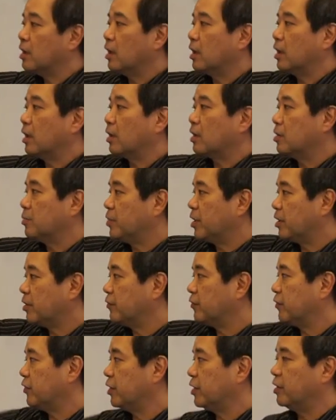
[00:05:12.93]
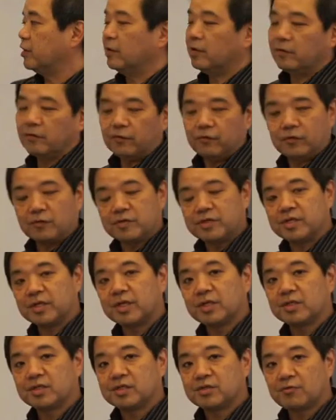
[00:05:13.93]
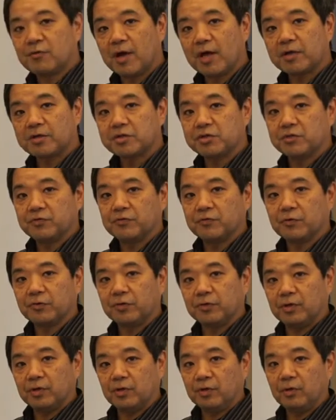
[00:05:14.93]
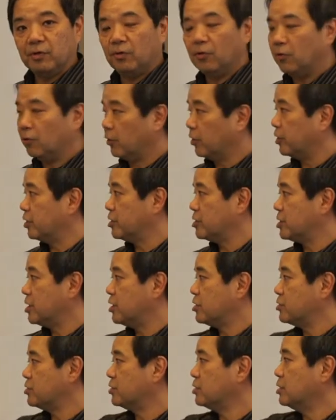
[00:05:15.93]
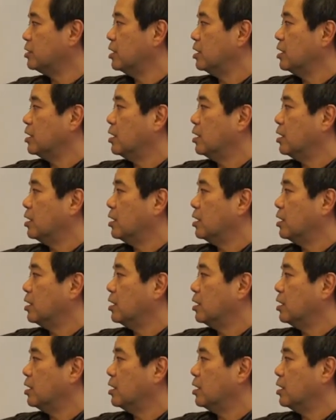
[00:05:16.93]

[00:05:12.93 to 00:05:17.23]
competitively for setting strategy for the organization